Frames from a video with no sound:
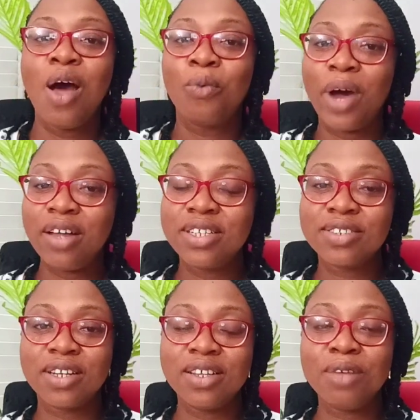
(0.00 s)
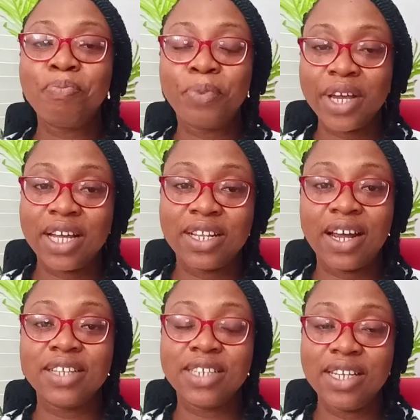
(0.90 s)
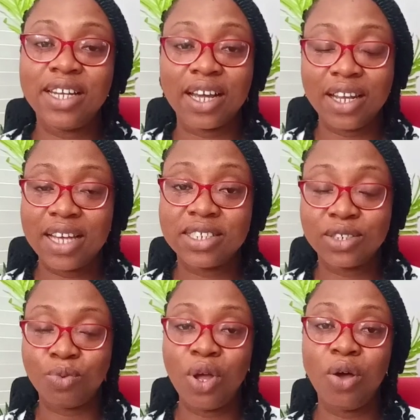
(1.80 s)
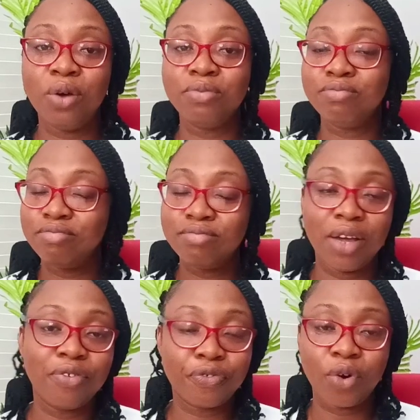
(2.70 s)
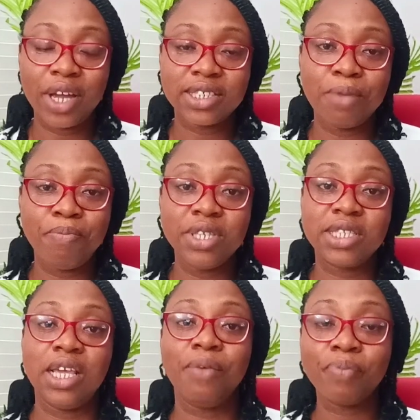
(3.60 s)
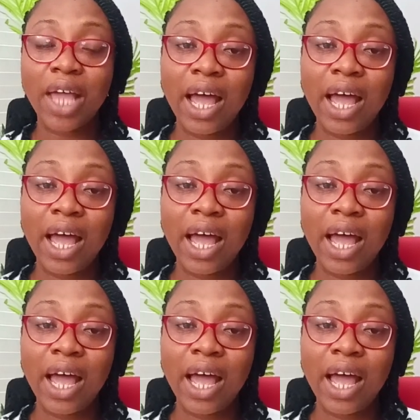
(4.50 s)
While there's another baker that I attended a class as well for SMBC,